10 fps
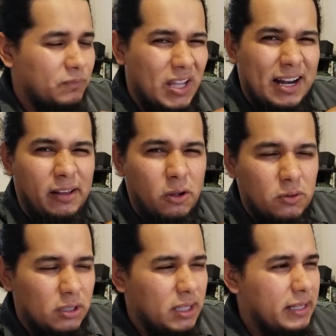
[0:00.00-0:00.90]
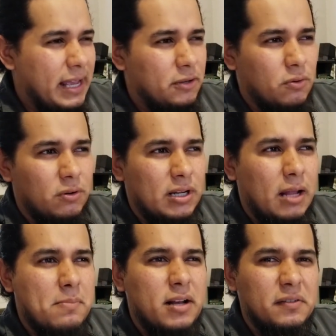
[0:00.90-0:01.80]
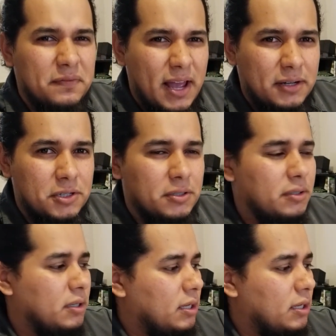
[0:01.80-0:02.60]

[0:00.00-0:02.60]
kind of locally and or non-manufactured